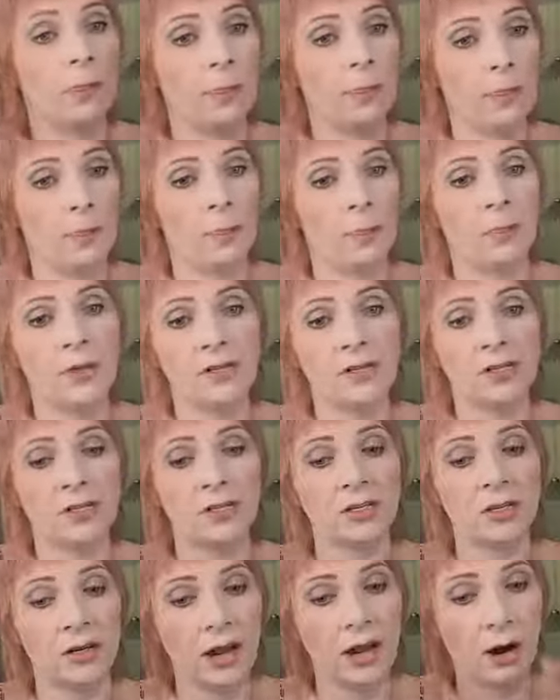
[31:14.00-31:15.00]
This is
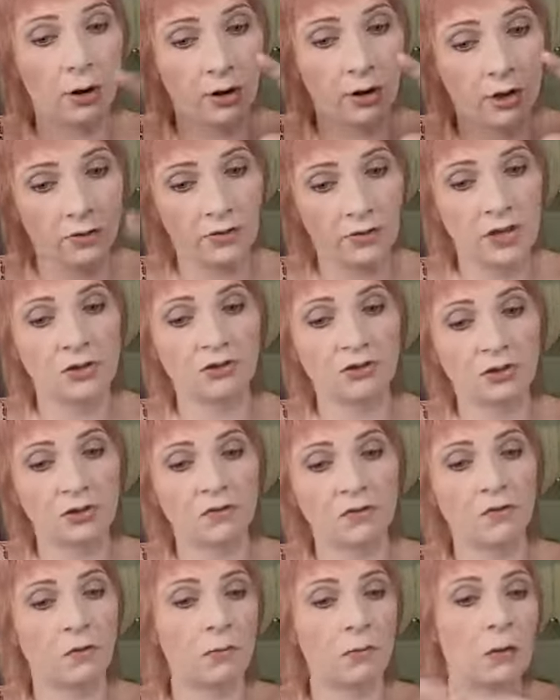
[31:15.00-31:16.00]
an area of
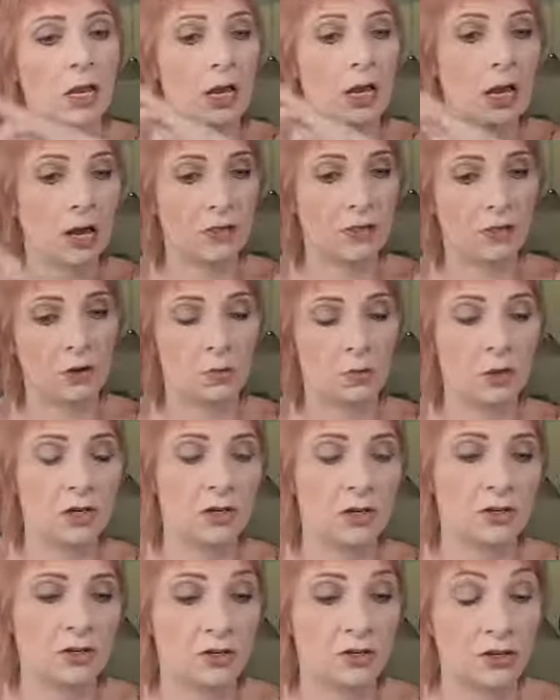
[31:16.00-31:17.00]
interest for me. I think we
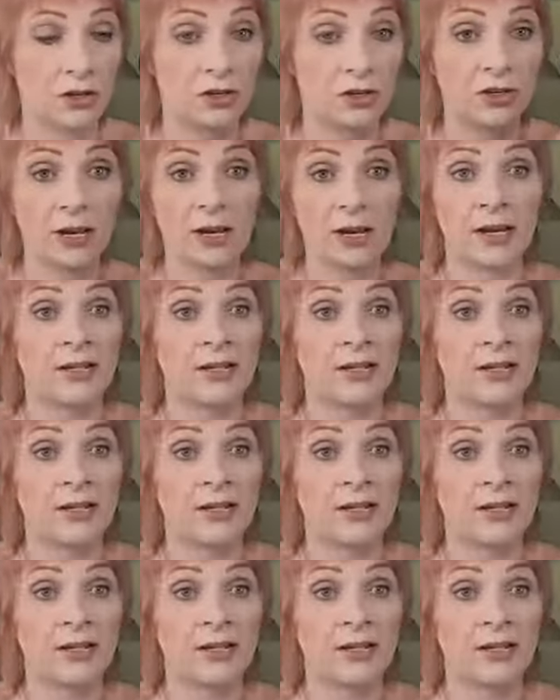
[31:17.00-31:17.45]
need to search it.